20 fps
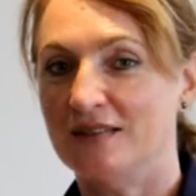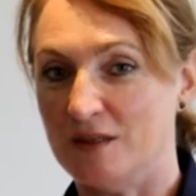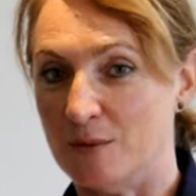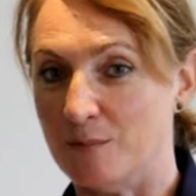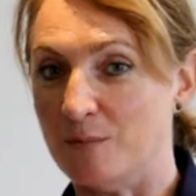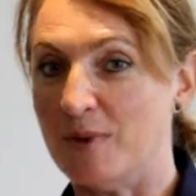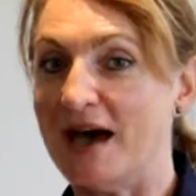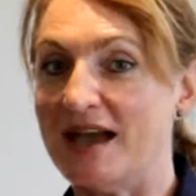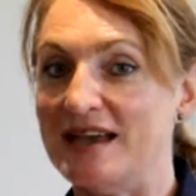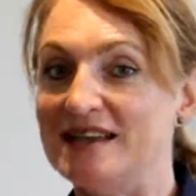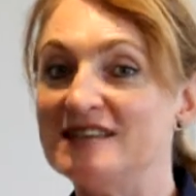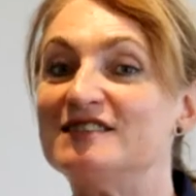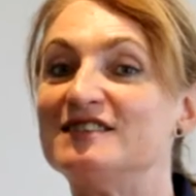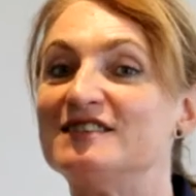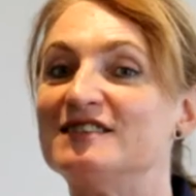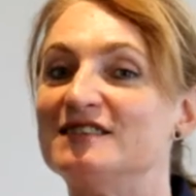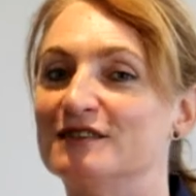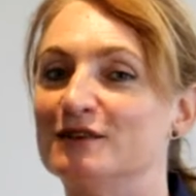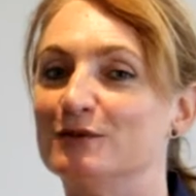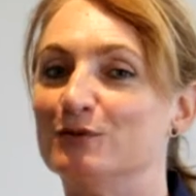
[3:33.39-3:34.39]
the
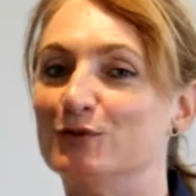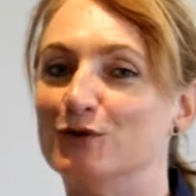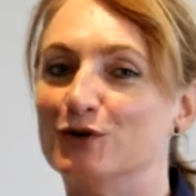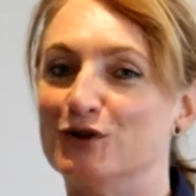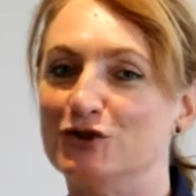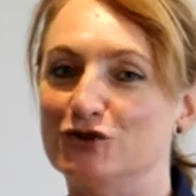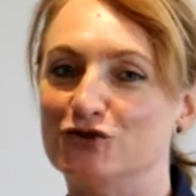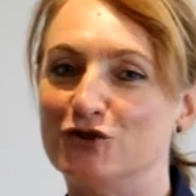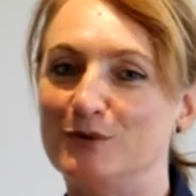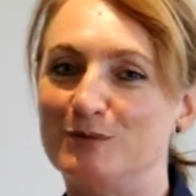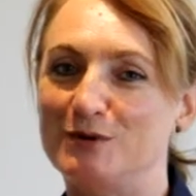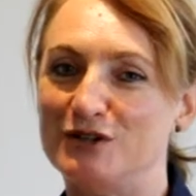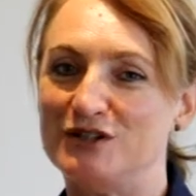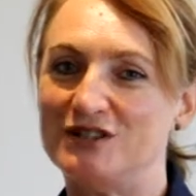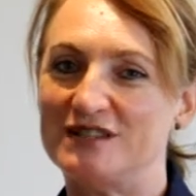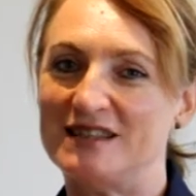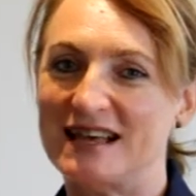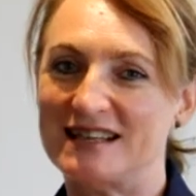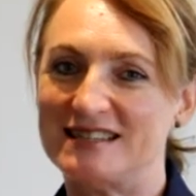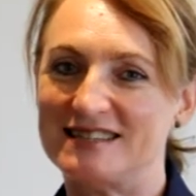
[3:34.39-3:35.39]
base that will contribute
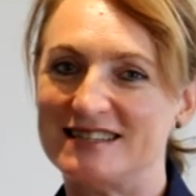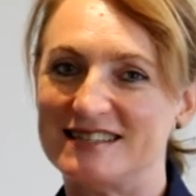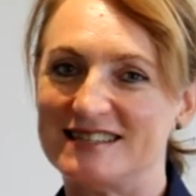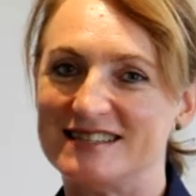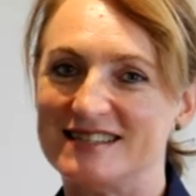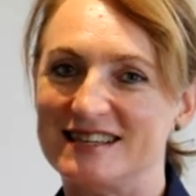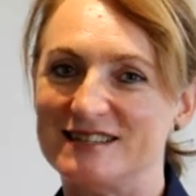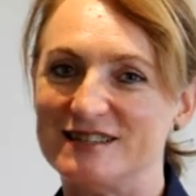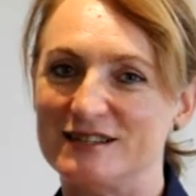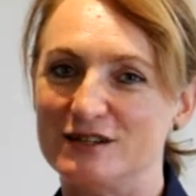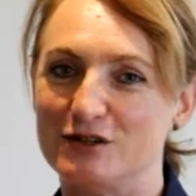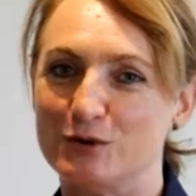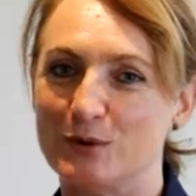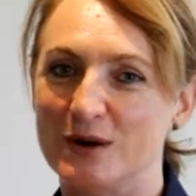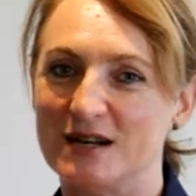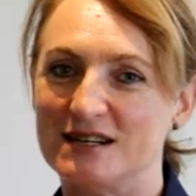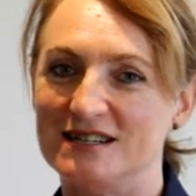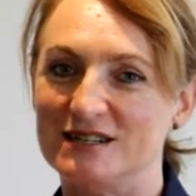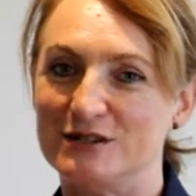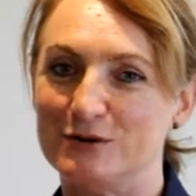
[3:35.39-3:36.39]
to that success in
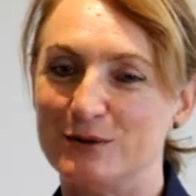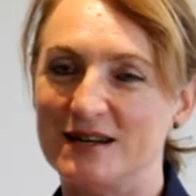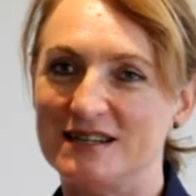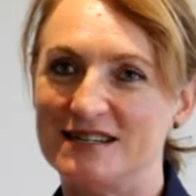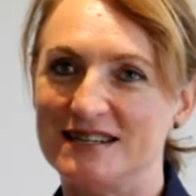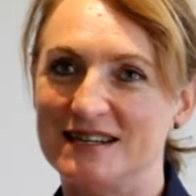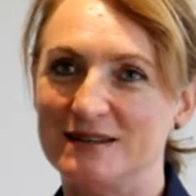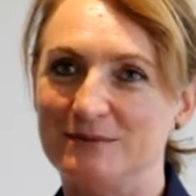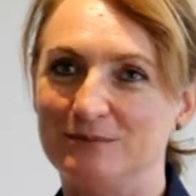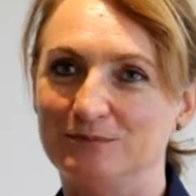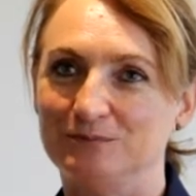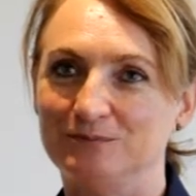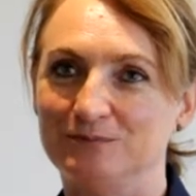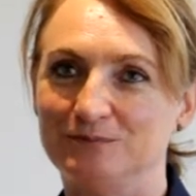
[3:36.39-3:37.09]
2020.